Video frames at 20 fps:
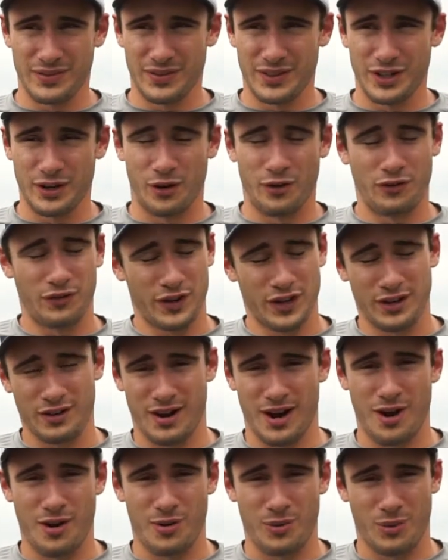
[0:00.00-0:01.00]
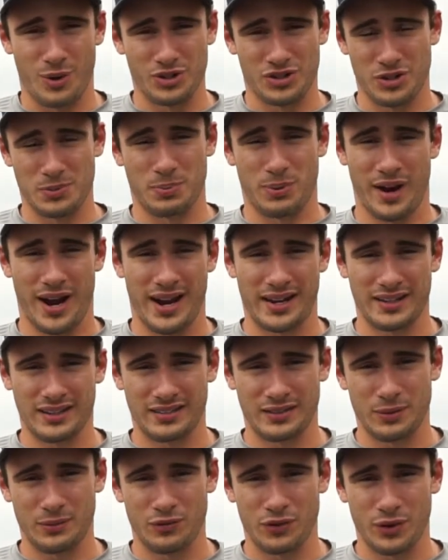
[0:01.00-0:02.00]
you know, figure out once you practice
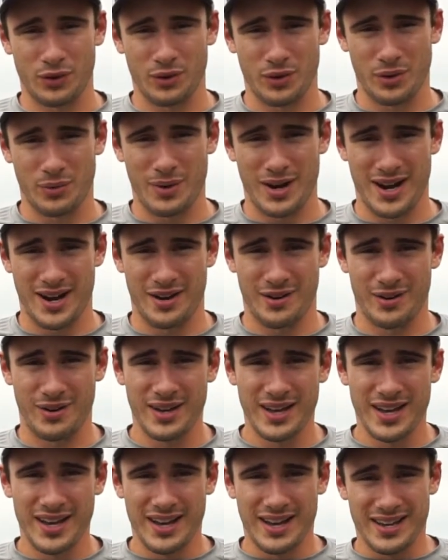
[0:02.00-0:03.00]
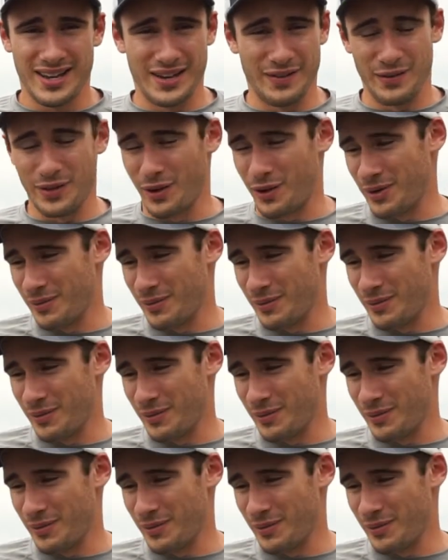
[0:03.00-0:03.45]
them for a little while, even though it